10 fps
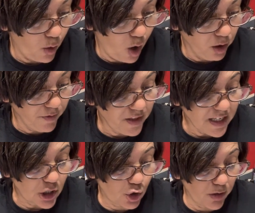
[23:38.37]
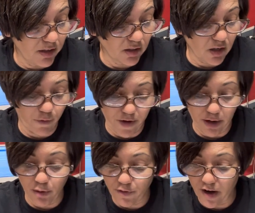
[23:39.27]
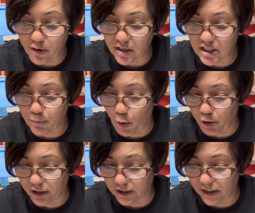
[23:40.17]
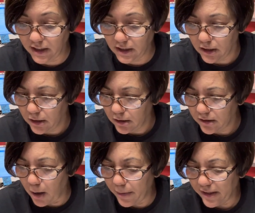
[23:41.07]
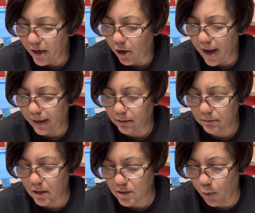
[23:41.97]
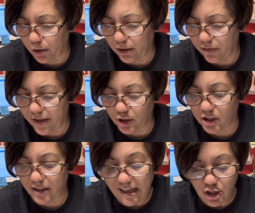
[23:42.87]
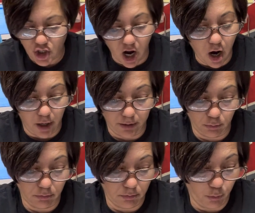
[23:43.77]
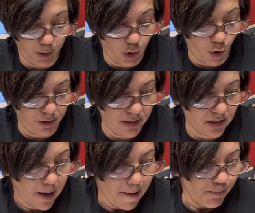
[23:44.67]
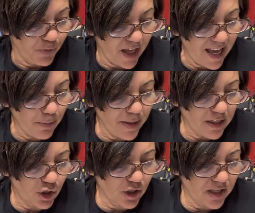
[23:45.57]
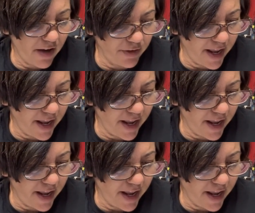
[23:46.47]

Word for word: All of these drills are very, very sparkly. I mean, they're like, not sparkly, they they shine regardless. The ABs just have an